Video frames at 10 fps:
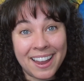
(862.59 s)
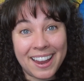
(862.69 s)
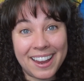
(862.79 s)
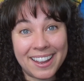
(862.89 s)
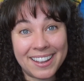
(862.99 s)

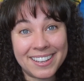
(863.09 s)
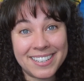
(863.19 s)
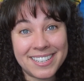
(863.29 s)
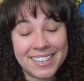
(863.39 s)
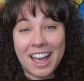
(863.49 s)

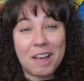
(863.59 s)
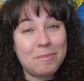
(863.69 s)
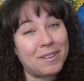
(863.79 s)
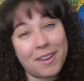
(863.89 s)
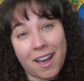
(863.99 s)
And
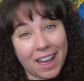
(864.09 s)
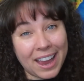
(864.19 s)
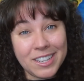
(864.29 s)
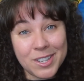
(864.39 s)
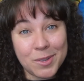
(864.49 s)
above all, I
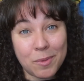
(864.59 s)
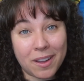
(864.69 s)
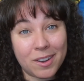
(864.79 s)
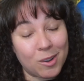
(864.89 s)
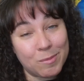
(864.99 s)
just
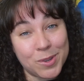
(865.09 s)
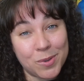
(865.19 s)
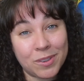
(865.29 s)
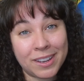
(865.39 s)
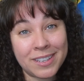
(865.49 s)
want
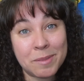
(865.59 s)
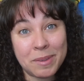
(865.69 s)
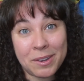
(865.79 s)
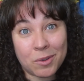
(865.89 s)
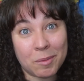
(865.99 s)
homeschooling to be
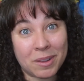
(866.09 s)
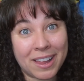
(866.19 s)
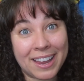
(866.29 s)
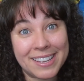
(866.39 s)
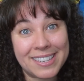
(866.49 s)

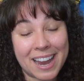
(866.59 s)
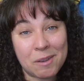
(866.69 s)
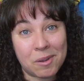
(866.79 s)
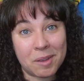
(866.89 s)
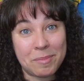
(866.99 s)
normalized. I
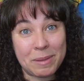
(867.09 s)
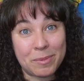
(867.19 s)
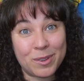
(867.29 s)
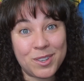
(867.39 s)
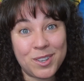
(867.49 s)
want
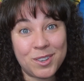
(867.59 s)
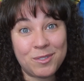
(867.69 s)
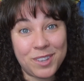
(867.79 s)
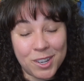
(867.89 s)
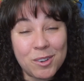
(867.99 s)
people to
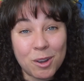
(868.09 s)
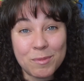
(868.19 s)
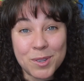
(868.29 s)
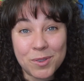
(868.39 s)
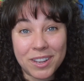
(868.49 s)
view
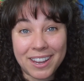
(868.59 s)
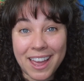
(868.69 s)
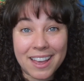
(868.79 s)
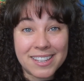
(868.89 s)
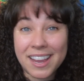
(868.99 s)
homeschooling
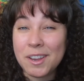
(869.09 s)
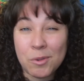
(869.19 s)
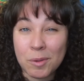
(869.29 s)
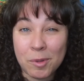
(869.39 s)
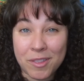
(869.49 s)
as a
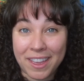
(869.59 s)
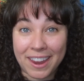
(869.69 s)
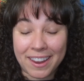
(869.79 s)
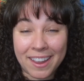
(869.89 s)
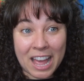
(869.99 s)
normal thing.
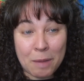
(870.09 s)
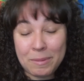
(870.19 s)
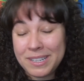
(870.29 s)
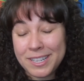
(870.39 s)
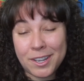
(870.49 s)
Up
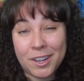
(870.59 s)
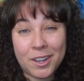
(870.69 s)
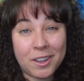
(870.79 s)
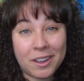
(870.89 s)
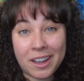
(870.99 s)

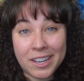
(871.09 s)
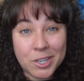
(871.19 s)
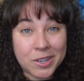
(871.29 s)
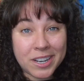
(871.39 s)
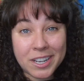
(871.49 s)
until
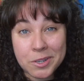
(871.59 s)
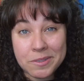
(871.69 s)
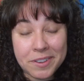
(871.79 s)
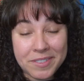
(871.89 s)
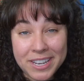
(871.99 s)
100,
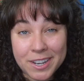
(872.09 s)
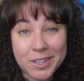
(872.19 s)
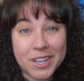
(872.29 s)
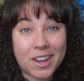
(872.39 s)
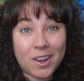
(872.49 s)
150 years
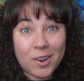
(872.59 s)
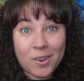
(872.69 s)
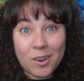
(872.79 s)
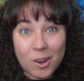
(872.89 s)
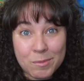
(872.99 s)
ago,
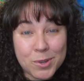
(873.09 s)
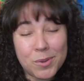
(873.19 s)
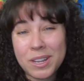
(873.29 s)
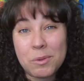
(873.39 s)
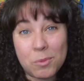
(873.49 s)

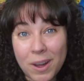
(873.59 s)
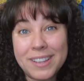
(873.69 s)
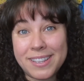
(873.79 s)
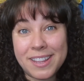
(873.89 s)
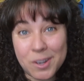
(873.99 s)
homeschooling
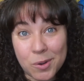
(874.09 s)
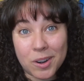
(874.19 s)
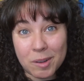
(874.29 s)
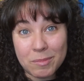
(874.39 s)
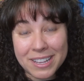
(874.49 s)
was the
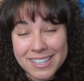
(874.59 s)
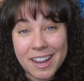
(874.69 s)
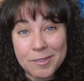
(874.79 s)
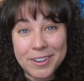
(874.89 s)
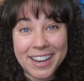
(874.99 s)
norm. Let's
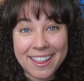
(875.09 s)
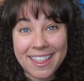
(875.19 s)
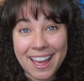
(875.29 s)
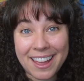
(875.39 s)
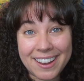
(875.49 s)
not forget
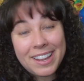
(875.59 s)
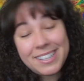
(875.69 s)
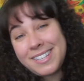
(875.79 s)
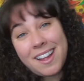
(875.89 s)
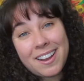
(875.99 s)
that.
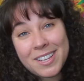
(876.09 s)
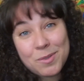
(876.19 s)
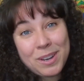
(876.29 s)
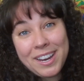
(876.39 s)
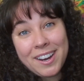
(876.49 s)
It's not as
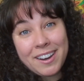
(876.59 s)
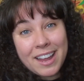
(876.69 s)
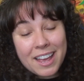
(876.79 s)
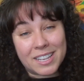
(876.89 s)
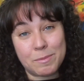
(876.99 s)
weird
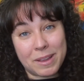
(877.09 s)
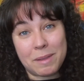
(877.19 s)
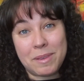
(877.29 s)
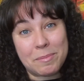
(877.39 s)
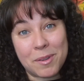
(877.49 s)
as many
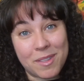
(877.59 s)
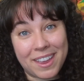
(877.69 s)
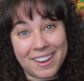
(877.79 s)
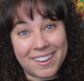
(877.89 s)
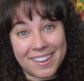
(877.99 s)
people
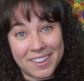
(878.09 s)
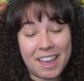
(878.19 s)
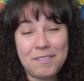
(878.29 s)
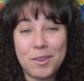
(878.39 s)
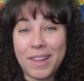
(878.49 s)
think.
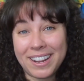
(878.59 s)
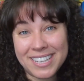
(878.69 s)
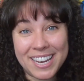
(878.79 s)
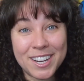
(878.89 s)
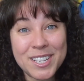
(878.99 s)
If you'd like to
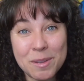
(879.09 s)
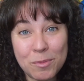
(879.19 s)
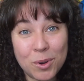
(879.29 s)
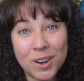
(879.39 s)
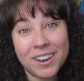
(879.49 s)
hear some
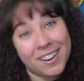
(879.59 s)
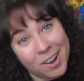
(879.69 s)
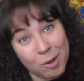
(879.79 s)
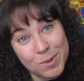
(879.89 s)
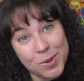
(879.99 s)
more
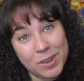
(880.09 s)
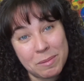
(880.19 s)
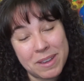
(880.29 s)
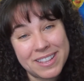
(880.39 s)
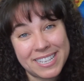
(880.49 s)
homeschooling
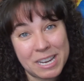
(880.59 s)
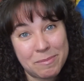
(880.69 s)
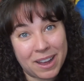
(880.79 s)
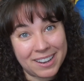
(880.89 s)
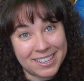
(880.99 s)
myths
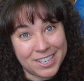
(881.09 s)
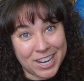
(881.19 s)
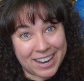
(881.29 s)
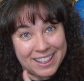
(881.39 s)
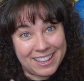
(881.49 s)
debunked,
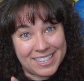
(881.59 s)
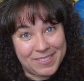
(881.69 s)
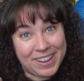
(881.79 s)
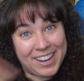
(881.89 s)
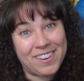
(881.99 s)
check this
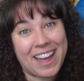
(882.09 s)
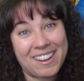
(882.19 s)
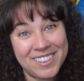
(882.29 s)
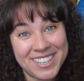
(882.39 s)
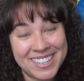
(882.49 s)
video
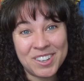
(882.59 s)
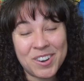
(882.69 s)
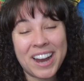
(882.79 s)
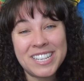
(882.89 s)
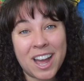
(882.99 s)
out, where
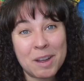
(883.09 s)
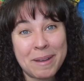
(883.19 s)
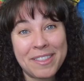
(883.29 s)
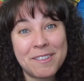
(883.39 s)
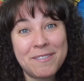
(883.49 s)
I talk
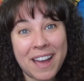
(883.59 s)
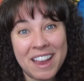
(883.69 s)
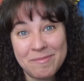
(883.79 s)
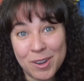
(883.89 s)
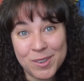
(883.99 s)
about the
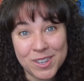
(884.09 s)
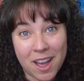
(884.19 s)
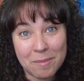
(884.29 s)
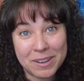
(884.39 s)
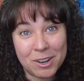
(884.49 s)
5 most
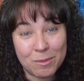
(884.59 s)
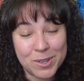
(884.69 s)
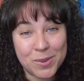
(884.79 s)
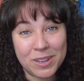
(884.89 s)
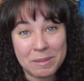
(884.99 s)
common
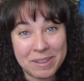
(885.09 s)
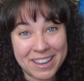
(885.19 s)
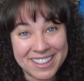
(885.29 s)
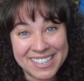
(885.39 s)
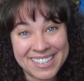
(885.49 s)
homeschooling
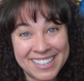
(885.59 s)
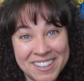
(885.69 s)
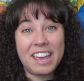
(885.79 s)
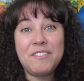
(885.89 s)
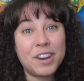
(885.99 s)
myths.
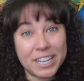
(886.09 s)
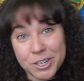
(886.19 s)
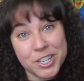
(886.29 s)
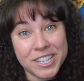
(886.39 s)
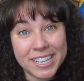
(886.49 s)
If you're
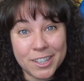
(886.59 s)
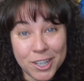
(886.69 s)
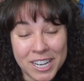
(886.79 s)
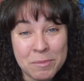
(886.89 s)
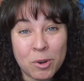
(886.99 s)
interested in
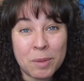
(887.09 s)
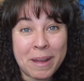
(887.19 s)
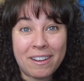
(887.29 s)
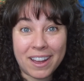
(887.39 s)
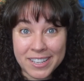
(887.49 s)
learning more
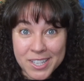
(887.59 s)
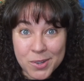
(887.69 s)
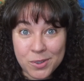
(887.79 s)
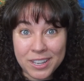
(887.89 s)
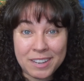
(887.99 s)
about
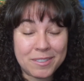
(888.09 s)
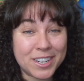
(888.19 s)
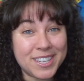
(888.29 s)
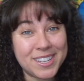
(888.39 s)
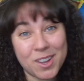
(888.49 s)
unschooling
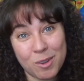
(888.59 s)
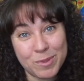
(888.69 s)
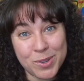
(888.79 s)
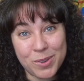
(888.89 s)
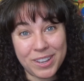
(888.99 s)
versus
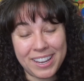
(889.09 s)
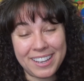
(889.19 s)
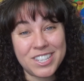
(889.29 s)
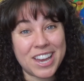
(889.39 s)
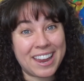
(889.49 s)
homeschooling,
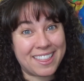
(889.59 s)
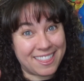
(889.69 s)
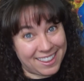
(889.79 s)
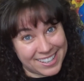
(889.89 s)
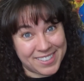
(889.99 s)
check
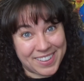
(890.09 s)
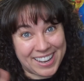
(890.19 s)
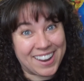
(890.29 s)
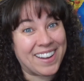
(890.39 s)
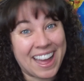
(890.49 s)
this
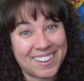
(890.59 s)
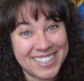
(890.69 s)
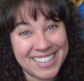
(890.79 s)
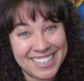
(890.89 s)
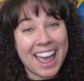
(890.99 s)
video
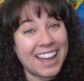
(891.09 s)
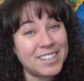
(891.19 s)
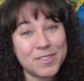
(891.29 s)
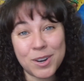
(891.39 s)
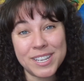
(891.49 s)
out. And
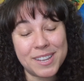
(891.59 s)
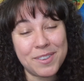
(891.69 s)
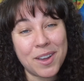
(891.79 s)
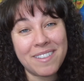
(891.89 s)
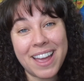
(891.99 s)
of course, if
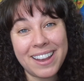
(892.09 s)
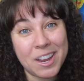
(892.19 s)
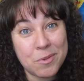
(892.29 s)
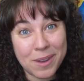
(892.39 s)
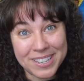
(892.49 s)
you have any
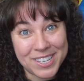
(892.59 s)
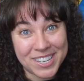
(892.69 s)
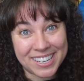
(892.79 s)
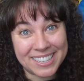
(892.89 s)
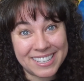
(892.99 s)

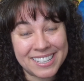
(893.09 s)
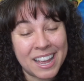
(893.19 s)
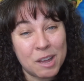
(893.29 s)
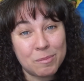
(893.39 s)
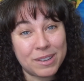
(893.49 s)
questions,
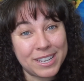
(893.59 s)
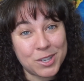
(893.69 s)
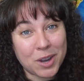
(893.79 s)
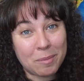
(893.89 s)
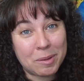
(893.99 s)
please
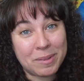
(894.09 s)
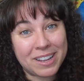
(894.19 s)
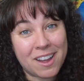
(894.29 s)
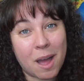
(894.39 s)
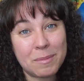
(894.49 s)
drop them in the
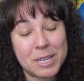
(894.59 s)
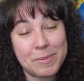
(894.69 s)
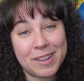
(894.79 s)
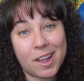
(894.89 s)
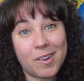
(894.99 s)
comments
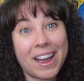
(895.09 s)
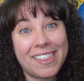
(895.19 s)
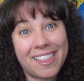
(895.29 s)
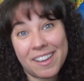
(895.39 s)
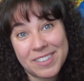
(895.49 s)
below. I'd
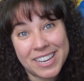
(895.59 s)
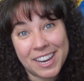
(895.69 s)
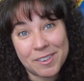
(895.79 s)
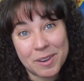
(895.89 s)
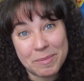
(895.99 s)
love to
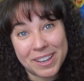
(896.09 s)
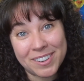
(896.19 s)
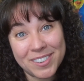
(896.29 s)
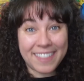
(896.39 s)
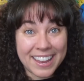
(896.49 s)
hear from you.
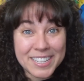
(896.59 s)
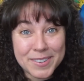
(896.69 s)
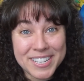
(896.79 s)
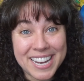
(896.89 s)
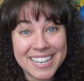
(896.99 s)
Thanks for
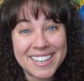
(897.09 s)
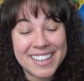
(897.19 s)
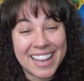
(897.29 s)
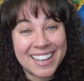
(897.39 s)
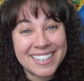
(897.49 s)
staying till
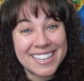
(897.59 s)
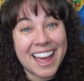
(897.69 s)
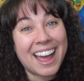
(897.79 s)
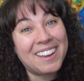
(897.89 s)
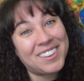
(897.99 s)
the end.
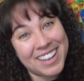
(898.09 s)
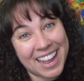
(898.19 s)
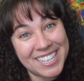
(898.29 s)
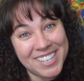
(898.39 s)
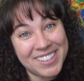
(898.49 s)
I will
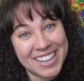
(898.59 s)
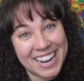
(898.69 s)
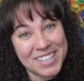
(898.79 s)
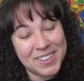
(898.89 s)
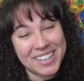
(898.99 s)
catch you in the
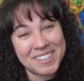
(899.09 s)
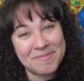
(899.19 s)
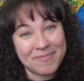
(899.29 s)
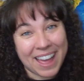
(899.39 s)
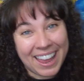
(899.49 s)
next one.
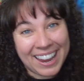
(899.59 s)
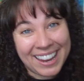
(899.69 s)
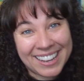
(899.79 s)
Bye!